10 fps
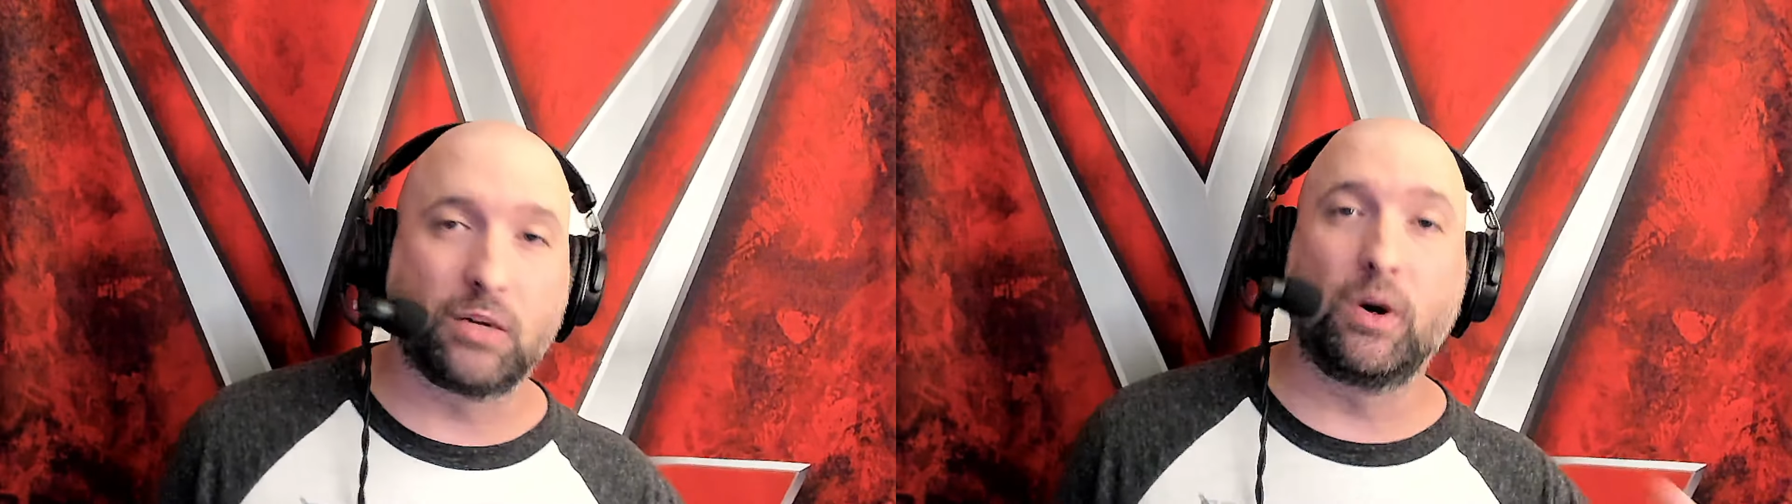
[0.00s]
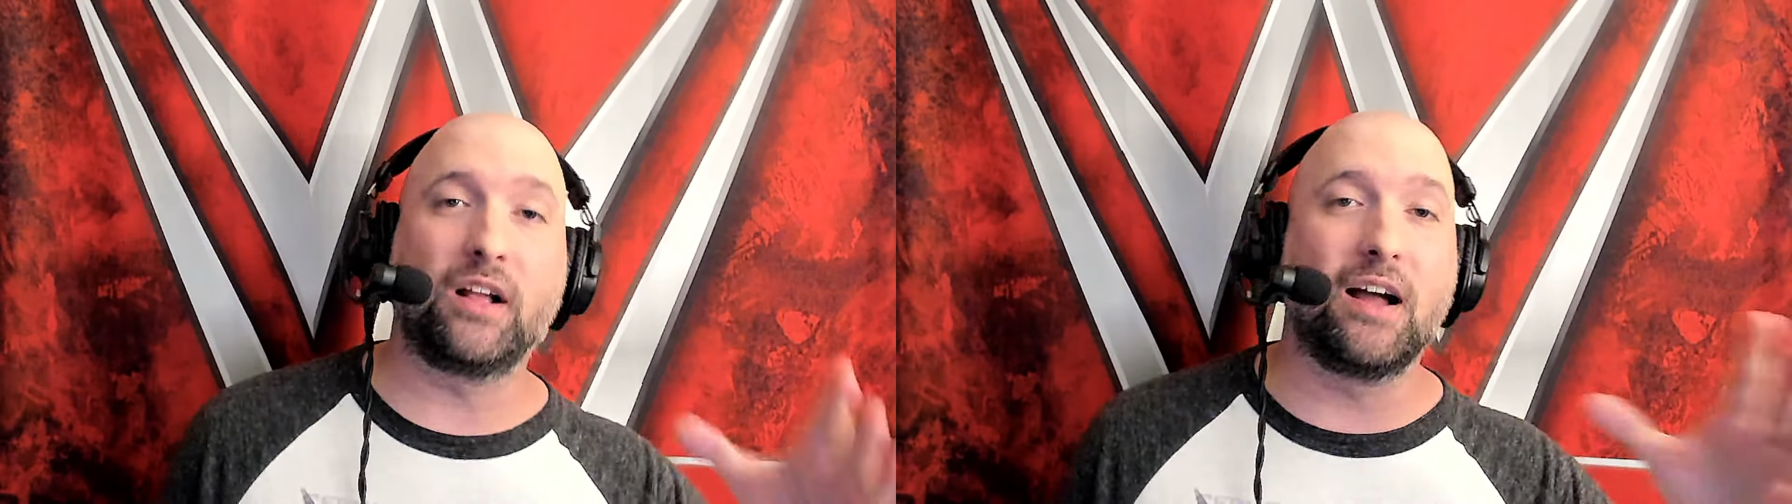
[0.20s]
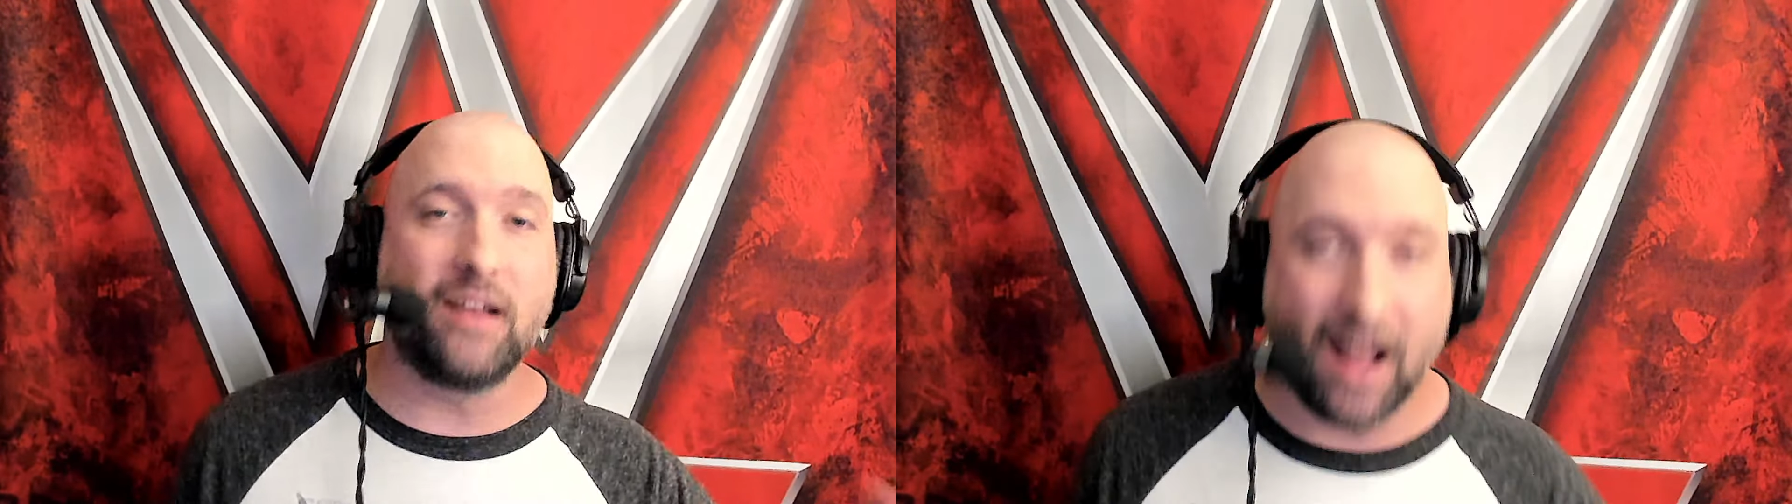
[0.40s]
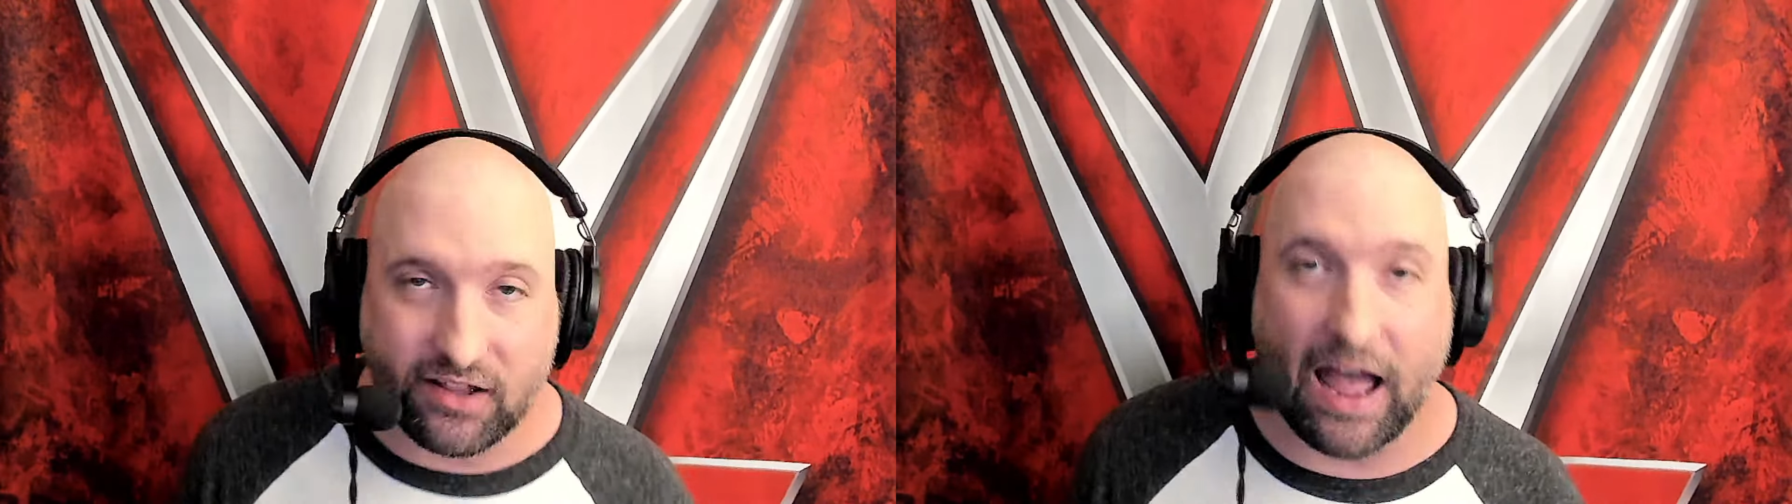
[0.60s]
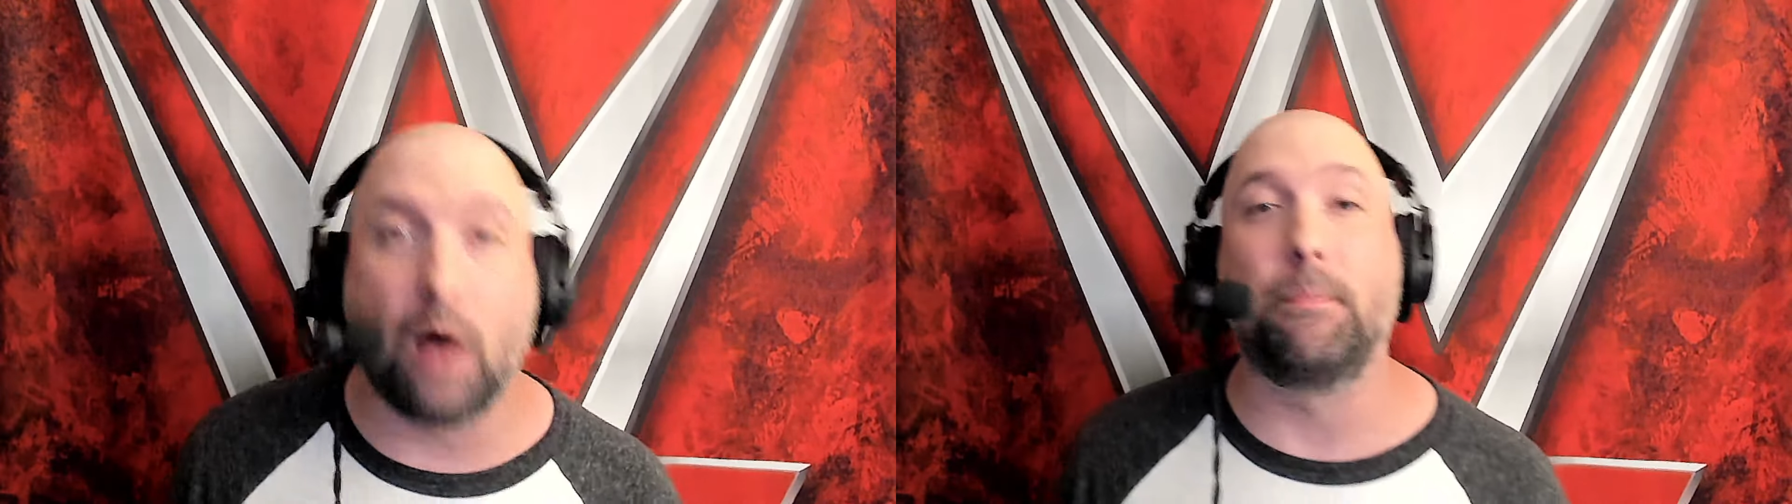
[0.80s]
would have got
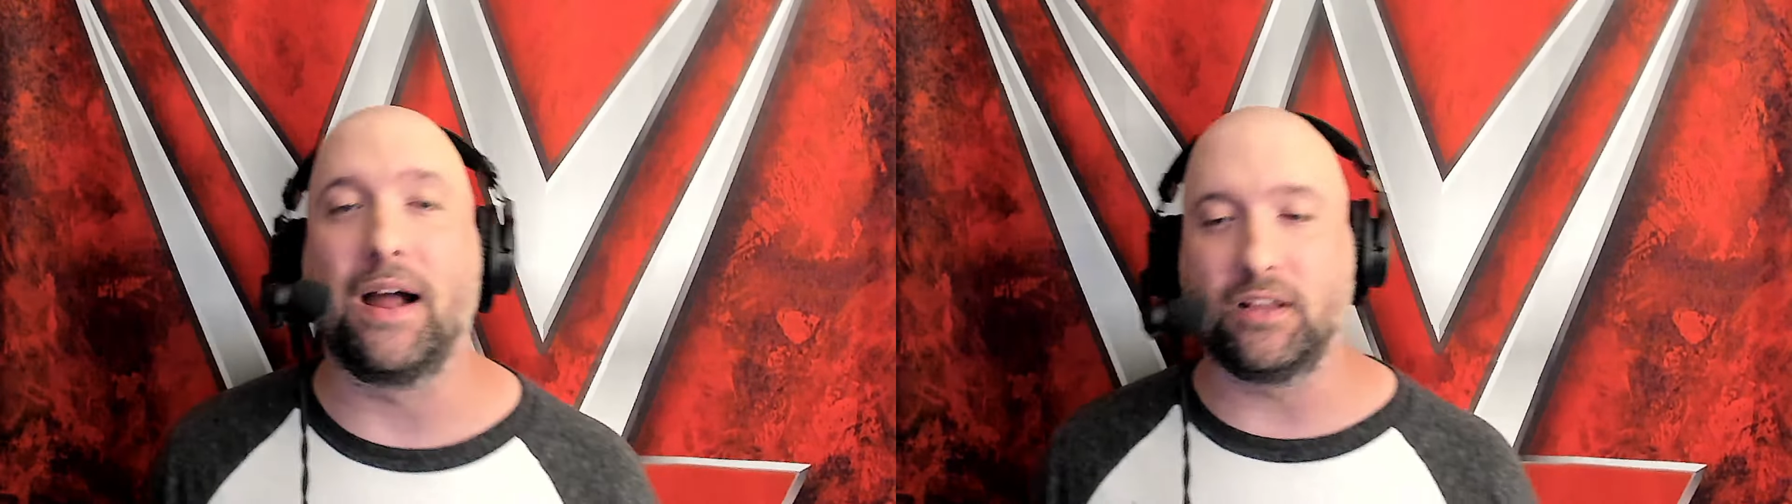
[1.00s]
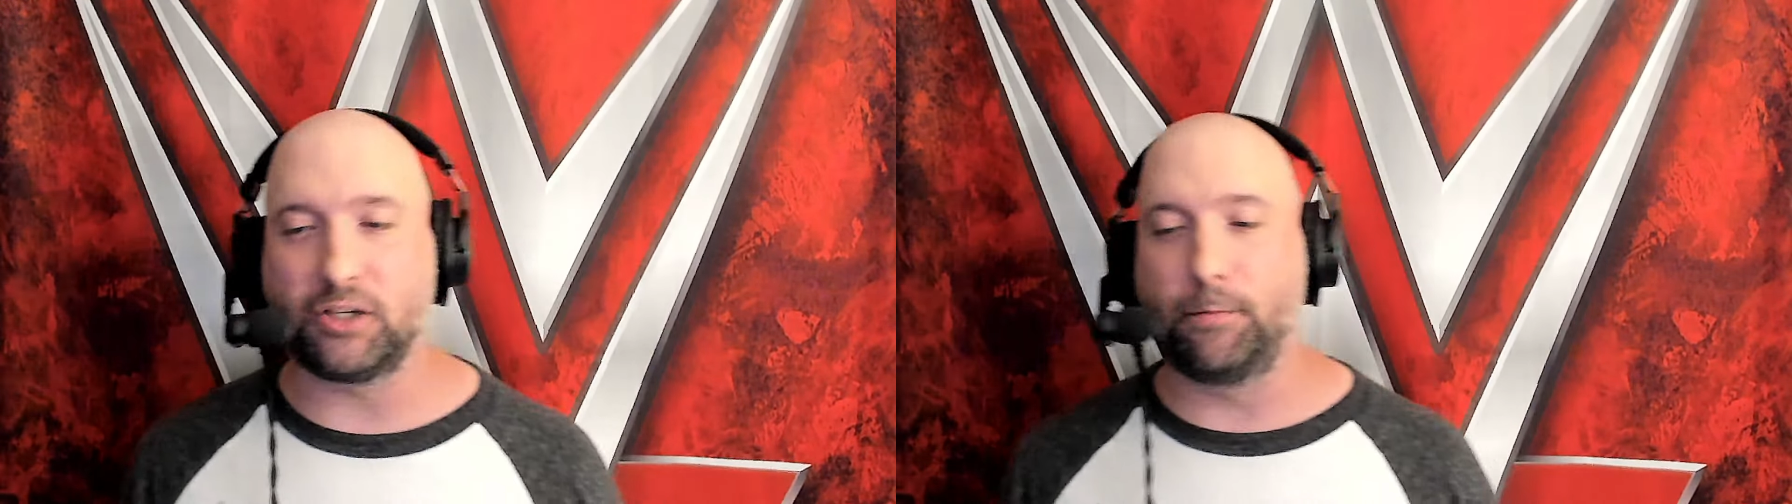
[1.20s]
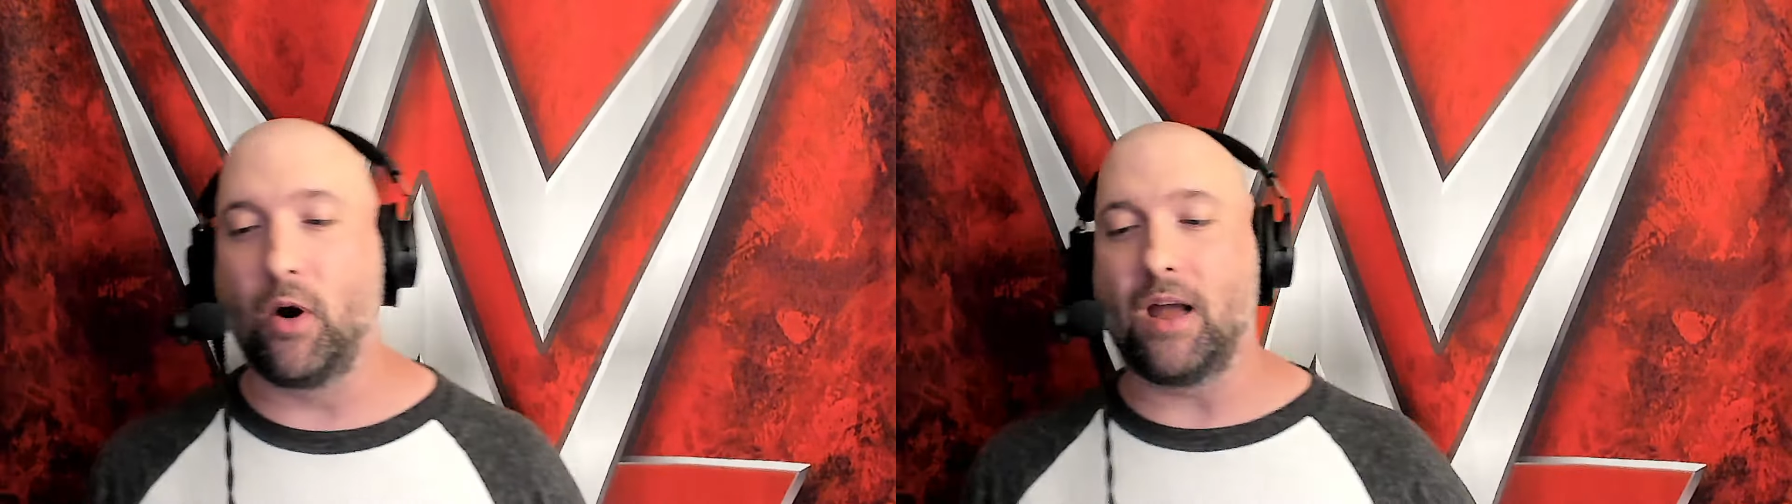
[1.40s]
knocked out by this point.